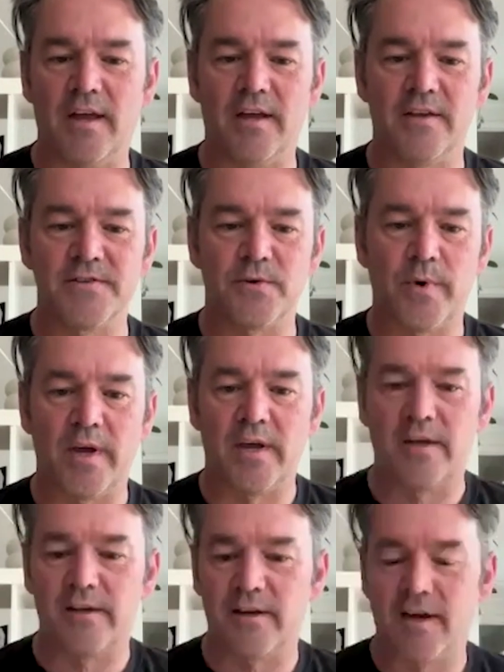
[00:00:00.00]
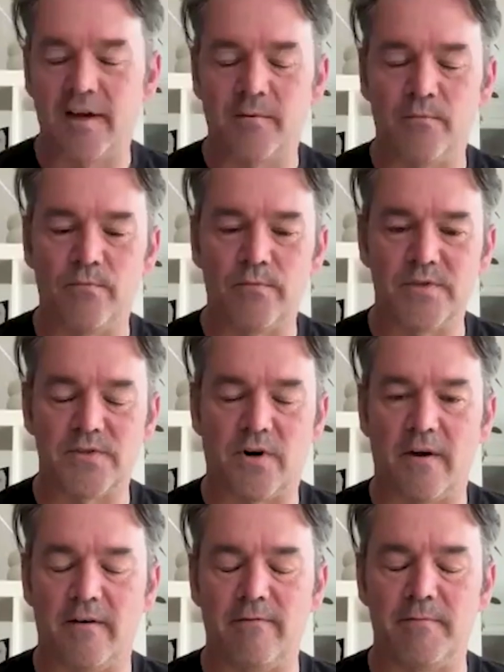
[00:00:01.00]
So we're
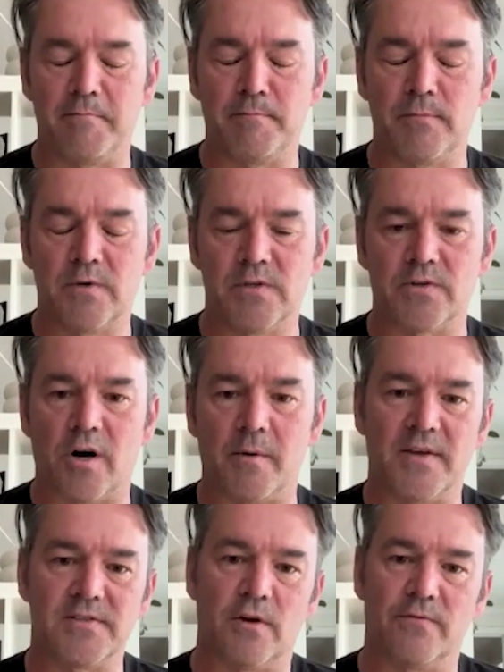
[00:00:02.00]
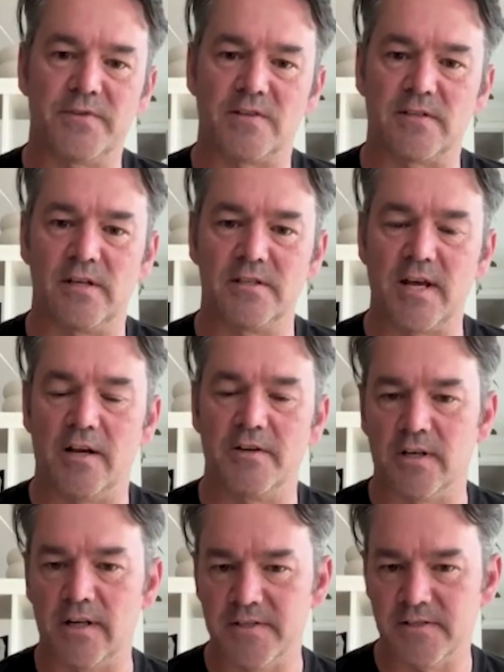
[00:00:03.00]
describing ourselves as an
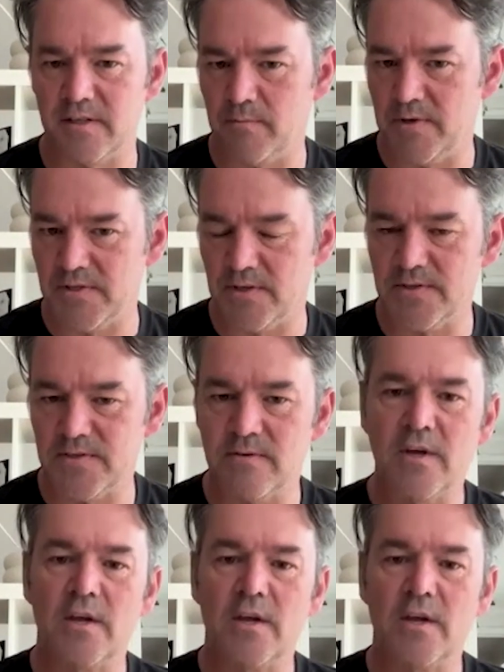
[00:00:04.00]
intelligent listening business.